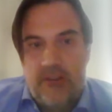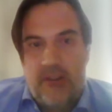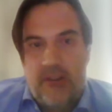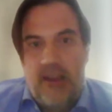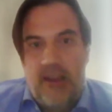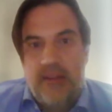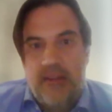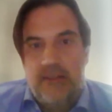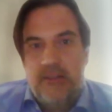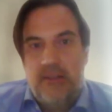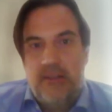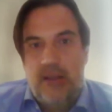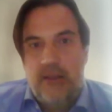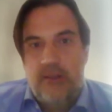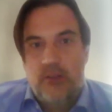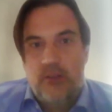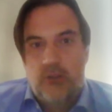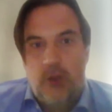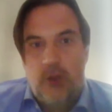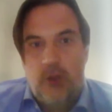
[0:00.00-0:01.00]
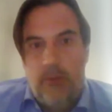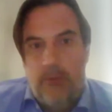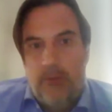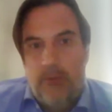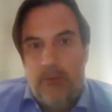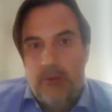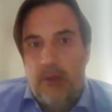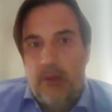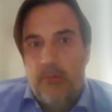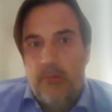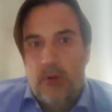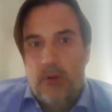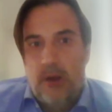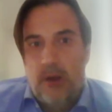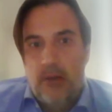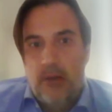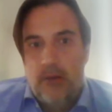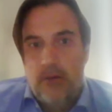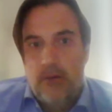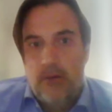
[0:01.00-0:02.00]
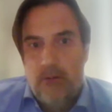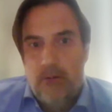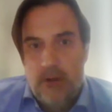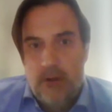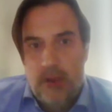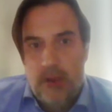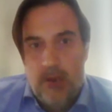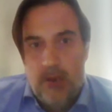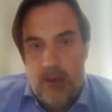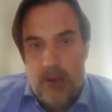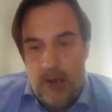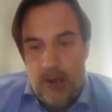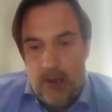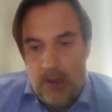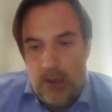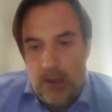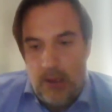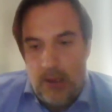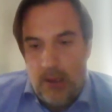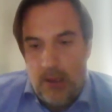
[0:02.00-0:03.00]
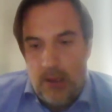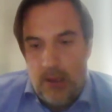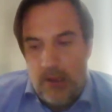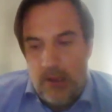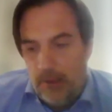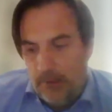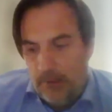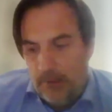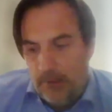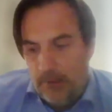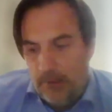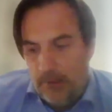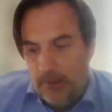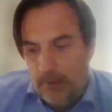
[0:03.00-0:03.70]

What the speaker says: at the top with Abdullah Gül, right?